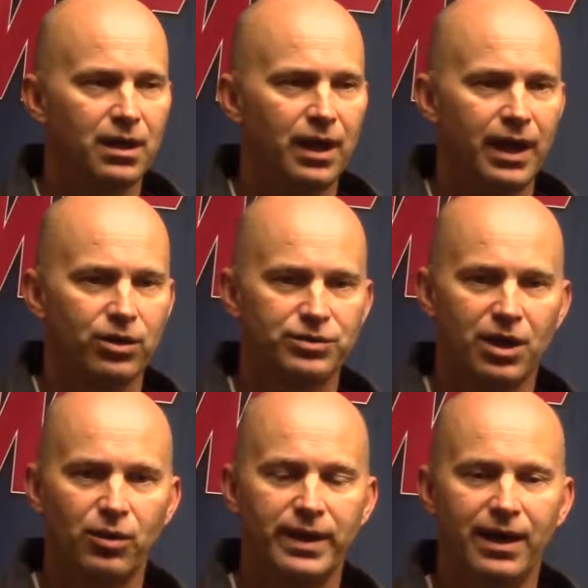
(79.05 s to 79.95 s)
It goes
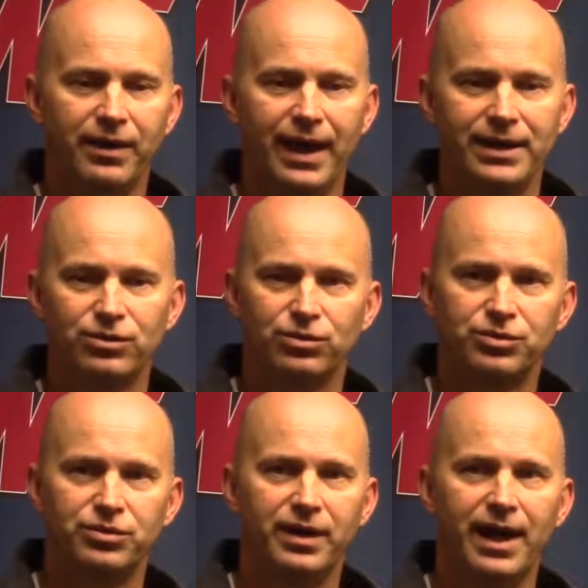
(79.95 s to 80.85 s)
all the way down to high school,
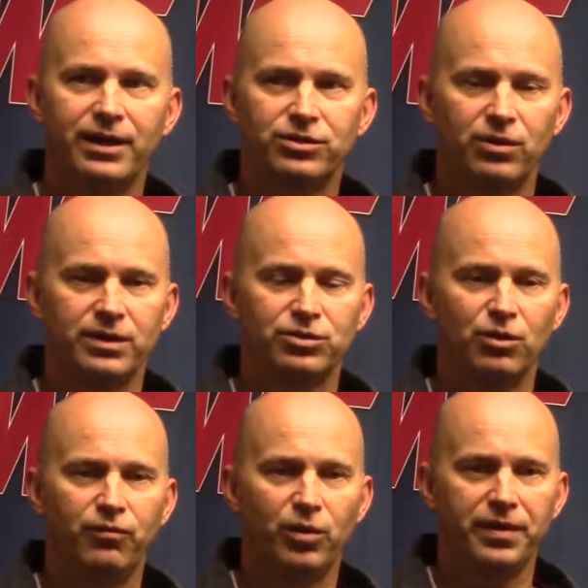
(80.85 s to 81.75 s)
junior high, so on and
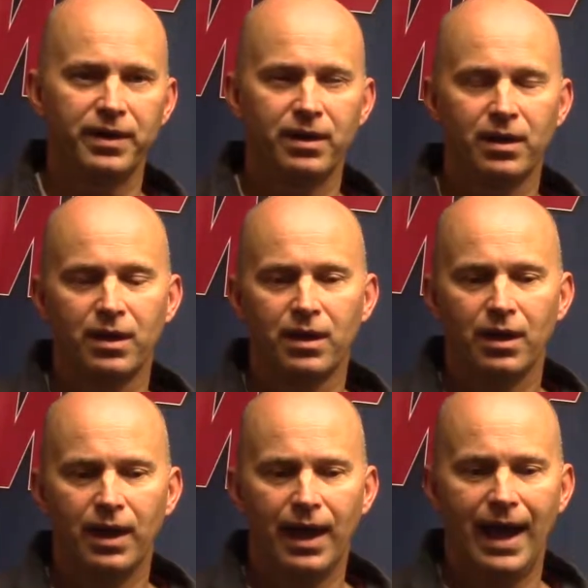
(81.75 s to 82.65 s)
so forth. And
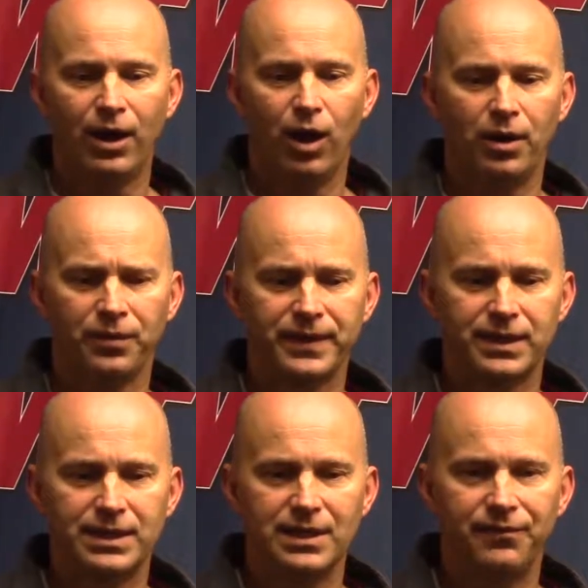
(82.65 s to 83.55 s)
I don't think
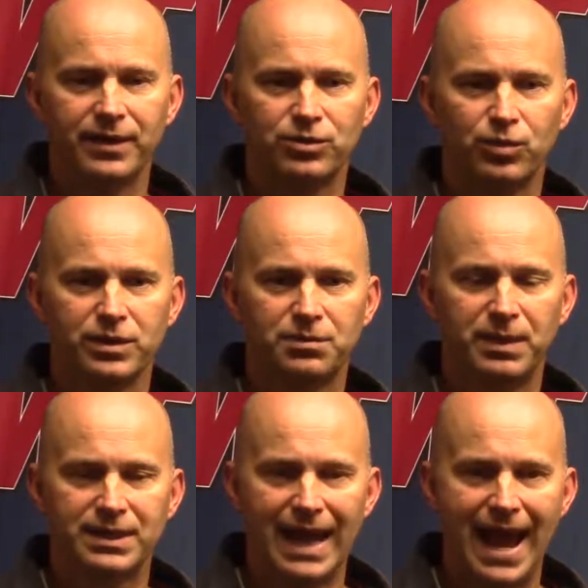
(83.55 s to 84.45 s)
the defense was
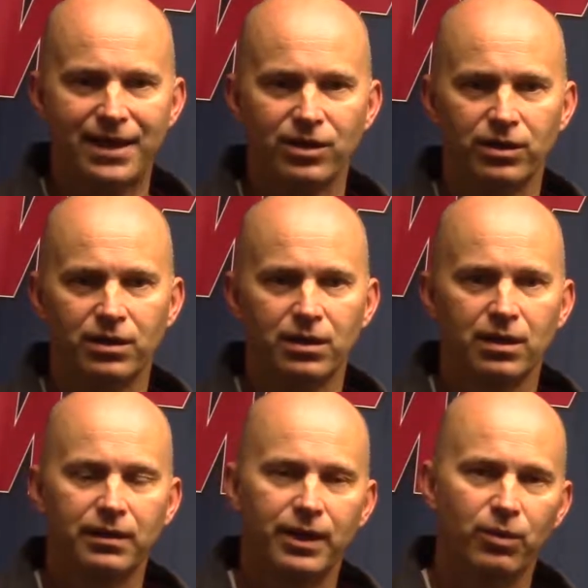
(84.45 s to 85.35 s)
spectacular
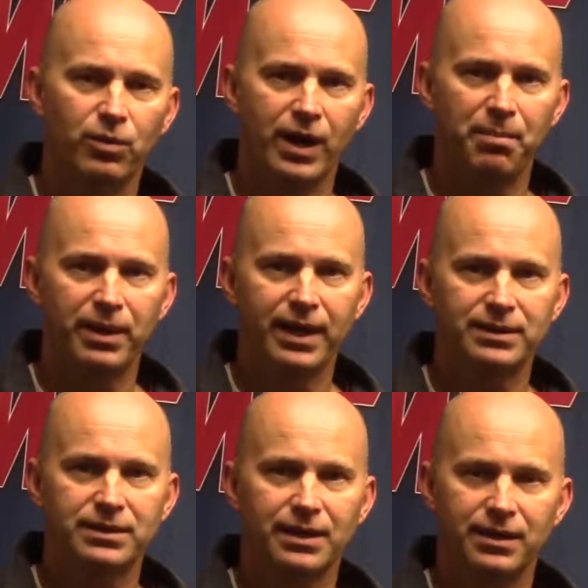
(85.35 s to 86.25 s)
that we went up
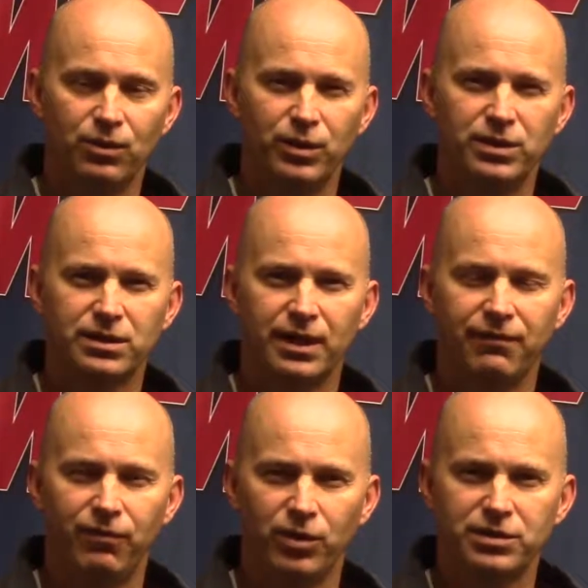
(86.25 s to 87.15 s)
against. I think we just kind
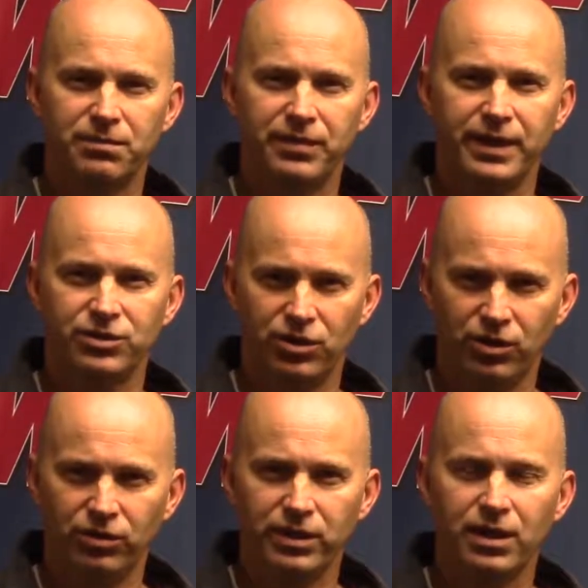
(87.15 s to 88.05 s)
of forced some things
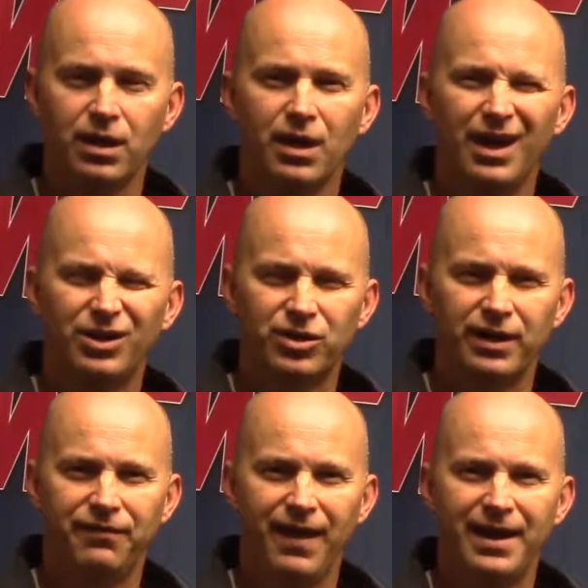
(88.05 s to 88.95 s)
early and
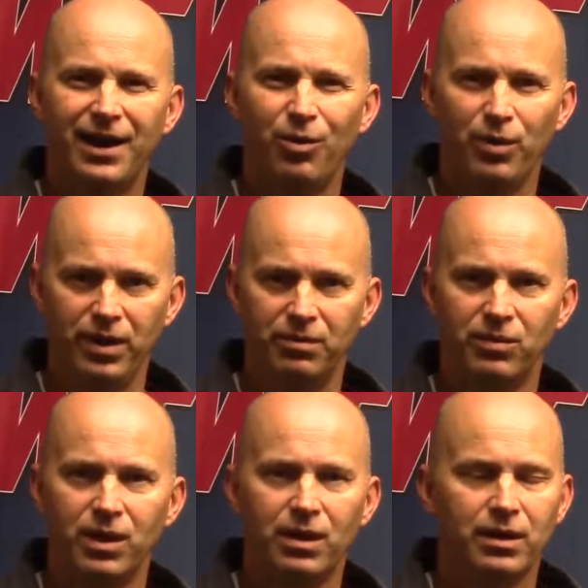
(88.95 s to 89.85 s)
trying to find our
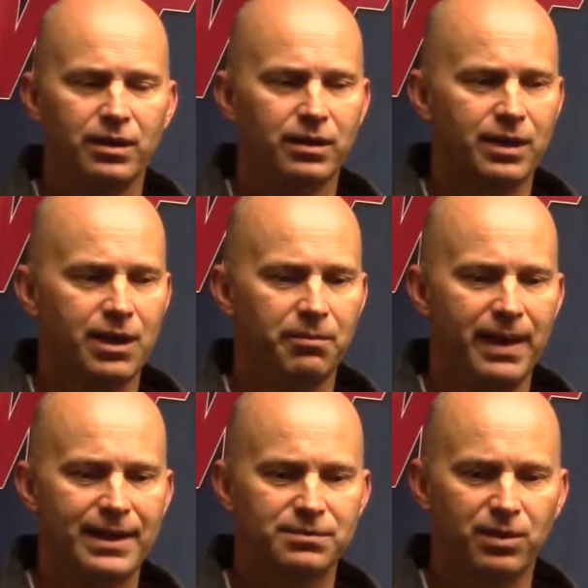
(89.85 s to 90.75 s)
rhythm. You know, the game of
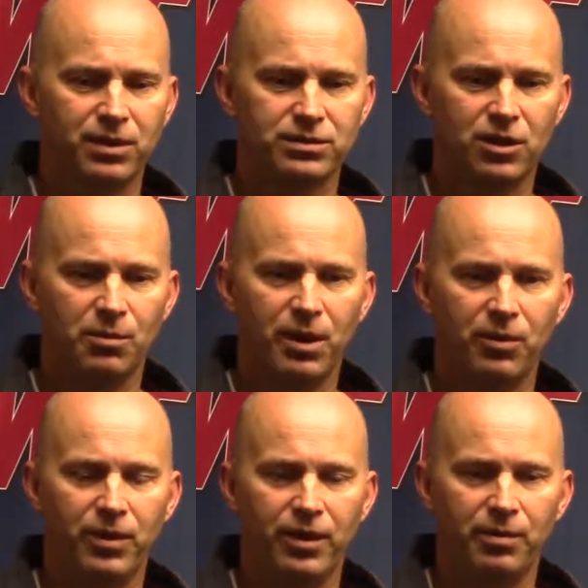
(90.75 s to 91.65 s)
basketball is all
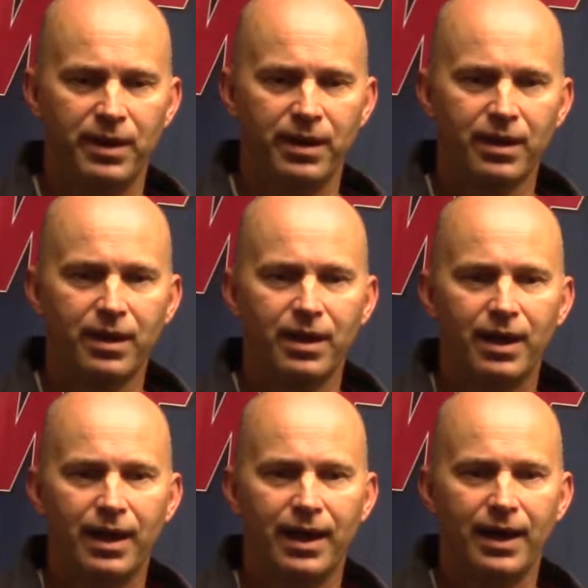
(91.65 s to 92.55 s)
about rhythm.
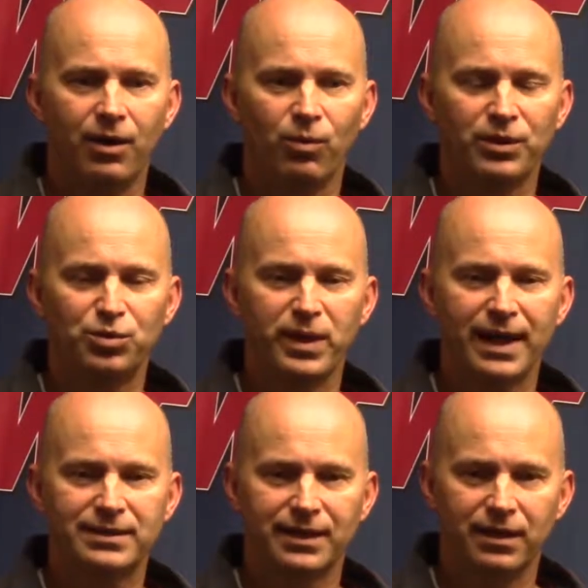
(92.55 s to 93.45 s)
And once we
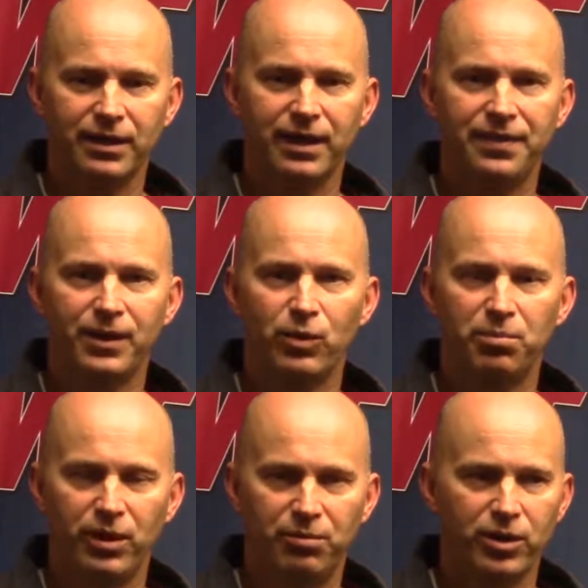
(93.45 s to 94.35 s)
got settled in, I think we
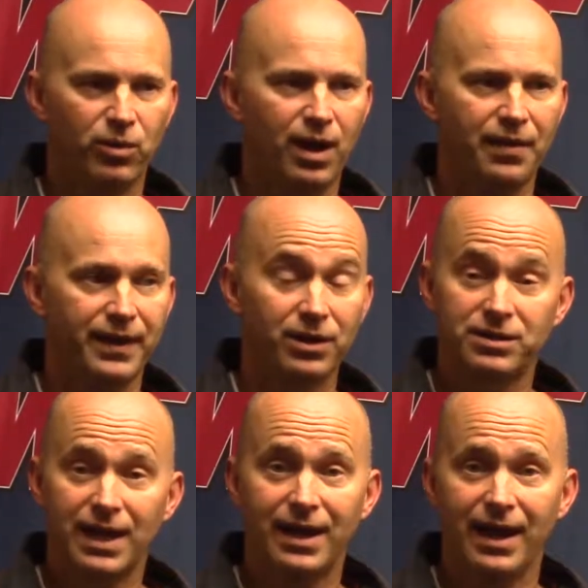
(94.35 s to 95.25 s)
played pretty well. I think our
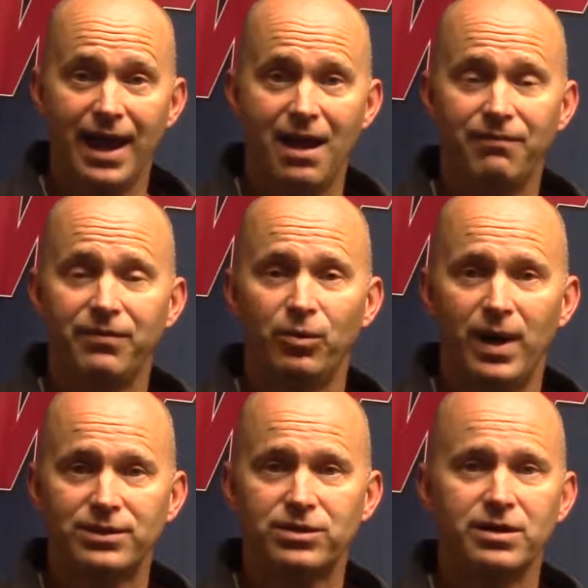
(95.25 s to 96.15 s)
second half of the
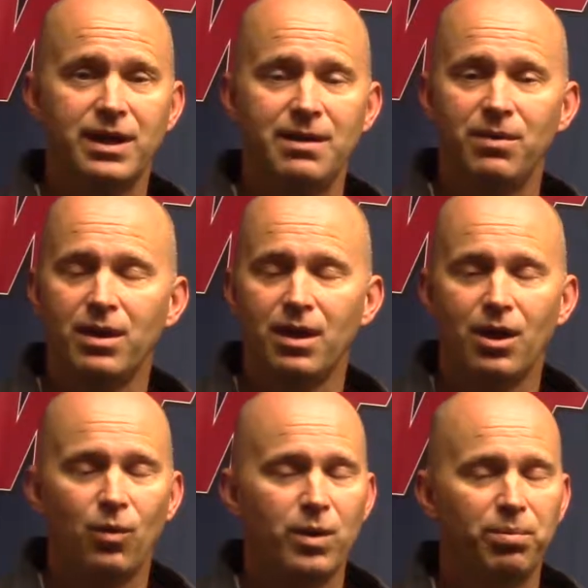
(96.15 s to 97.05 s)
Western game,
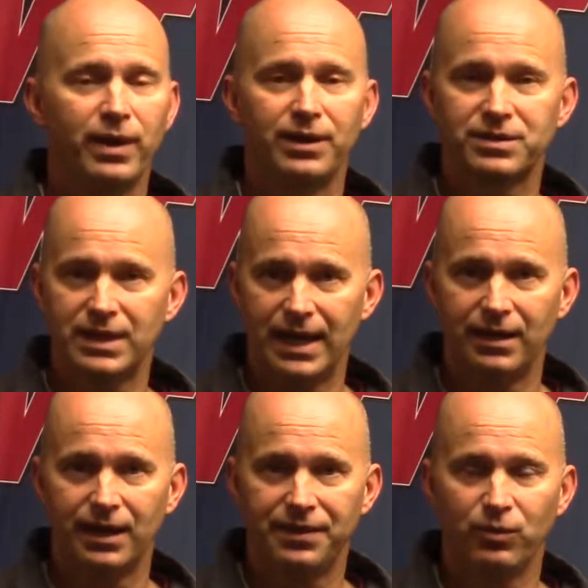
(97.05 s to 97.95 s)
we played
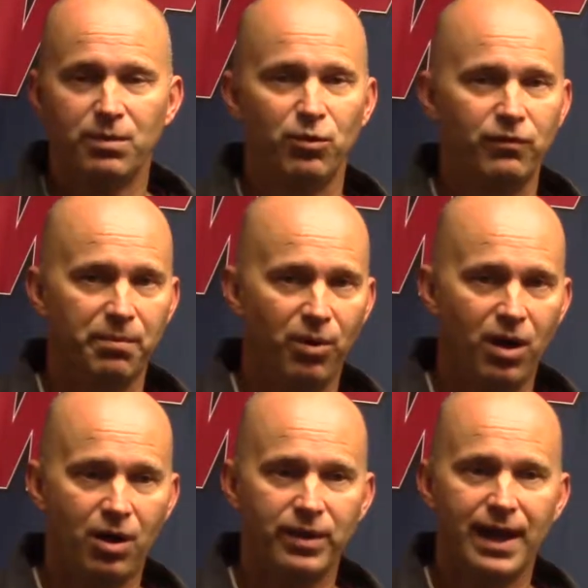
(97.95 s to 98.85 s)
outstanding. I think we moved the
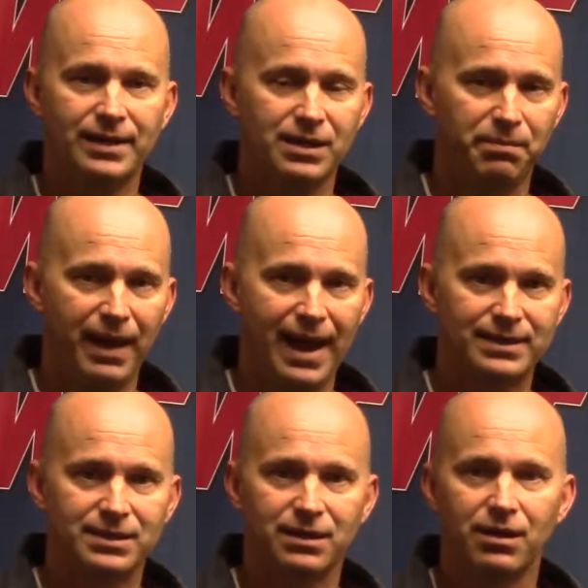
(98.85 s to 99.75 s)
ball, we got to the
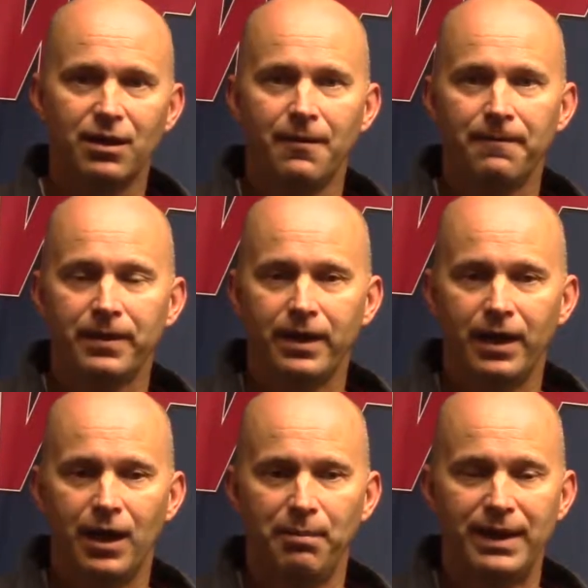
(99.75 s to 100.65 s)
basket,
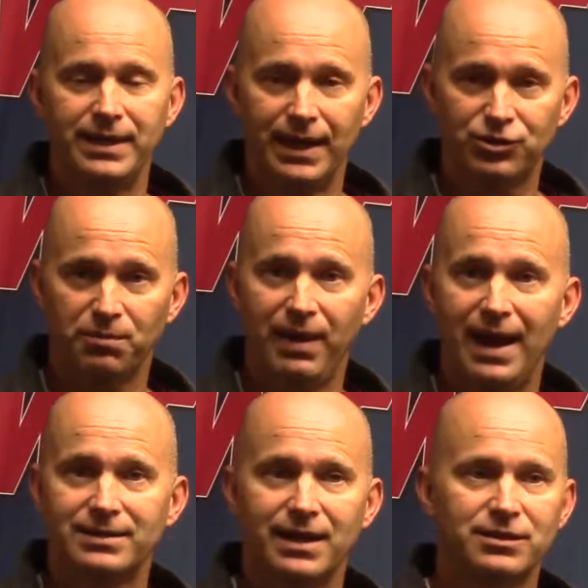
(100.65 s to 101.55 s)
made the extra
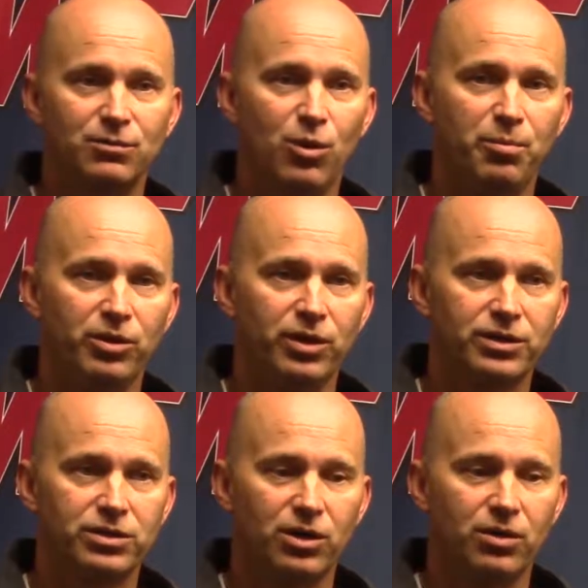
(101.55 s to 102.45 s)
pass, got some open
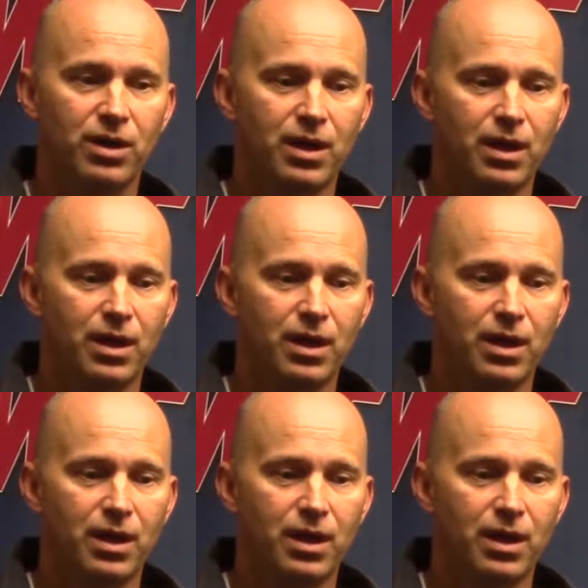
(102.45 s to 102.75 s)
looks. So